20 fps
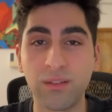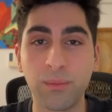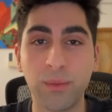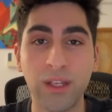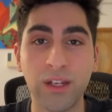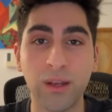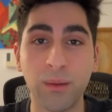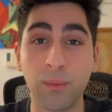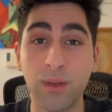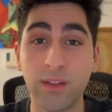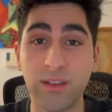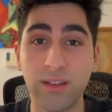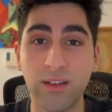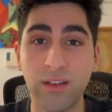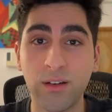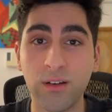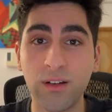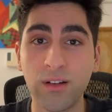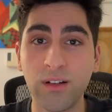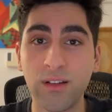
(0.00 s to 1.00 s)
meaning
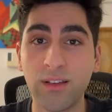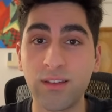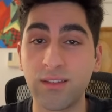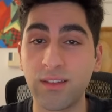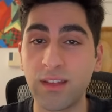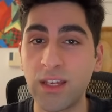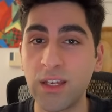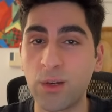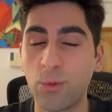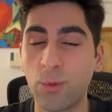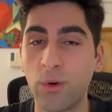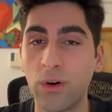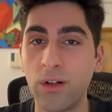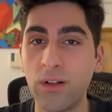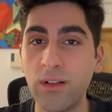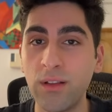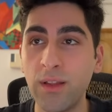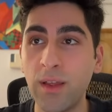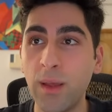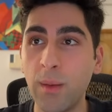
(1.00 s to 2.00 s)
material is
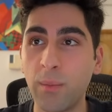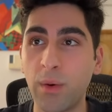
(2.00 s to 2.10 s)
equal,